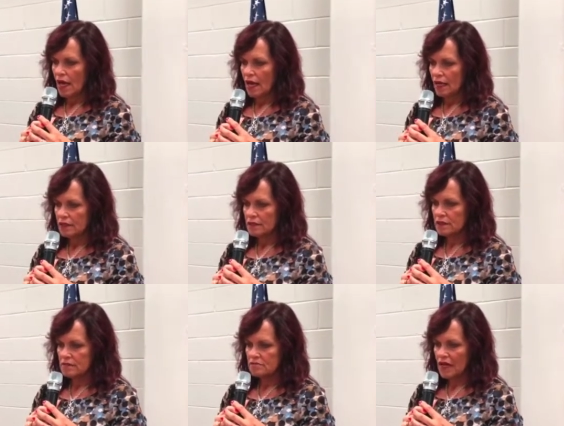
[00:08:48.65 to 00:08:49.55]

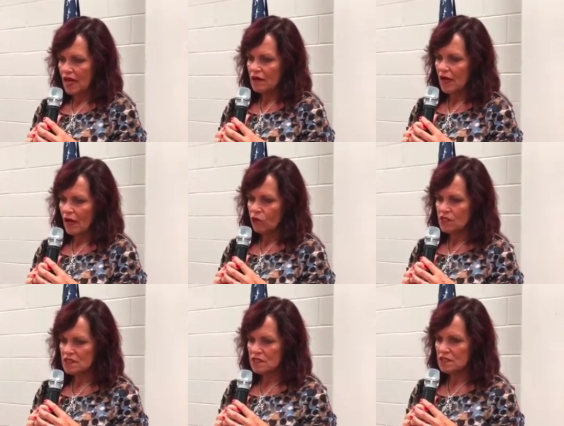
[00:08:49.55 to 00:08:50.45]
And I
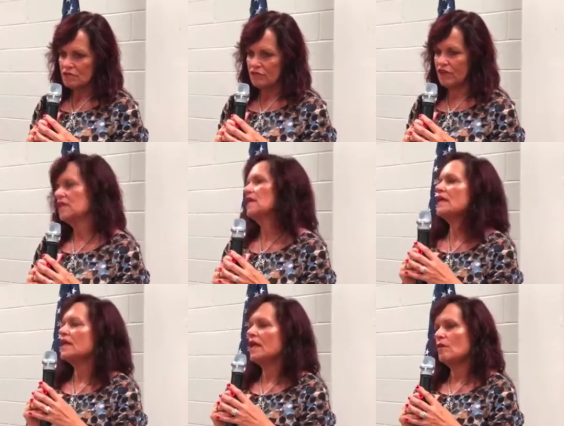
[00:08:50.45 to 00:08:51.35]
wasn't
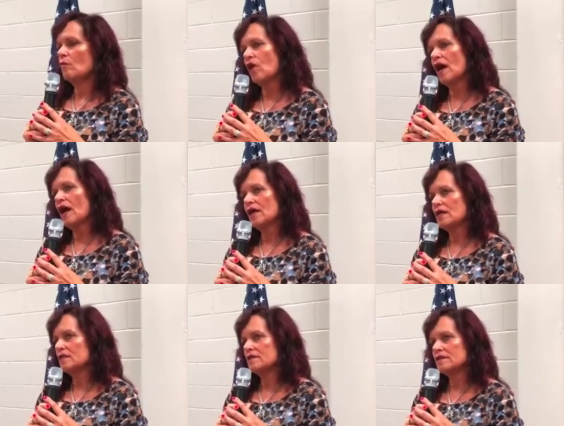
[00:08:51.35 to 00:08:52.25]
feeling it anymore.
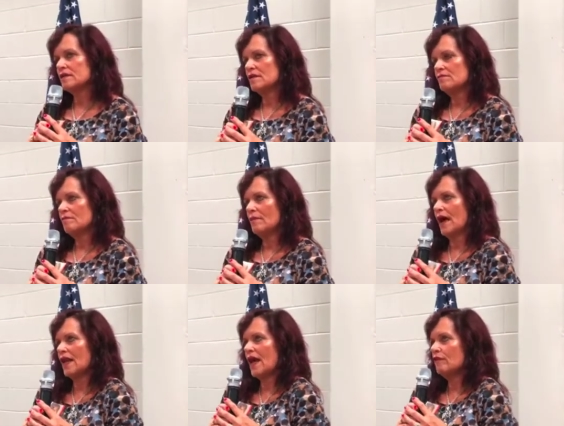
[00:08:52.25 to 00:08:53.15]

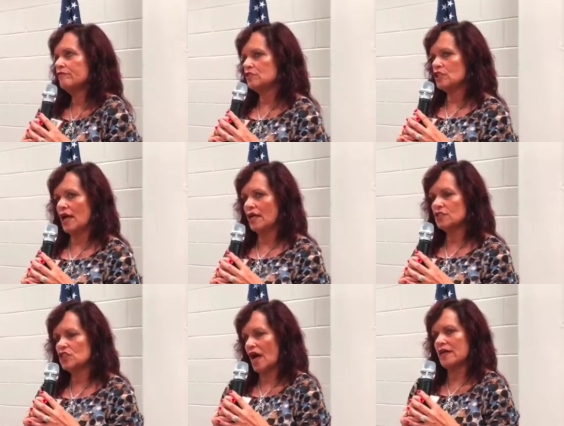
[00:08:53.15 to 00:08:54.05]
My life
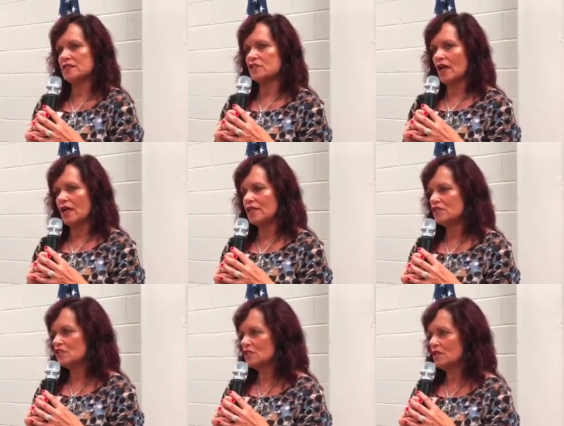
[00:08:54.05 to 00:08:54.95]
changed. I
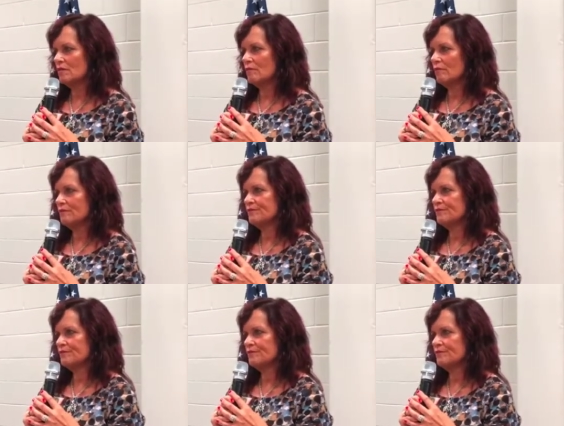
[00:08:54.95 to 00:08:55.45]
changed.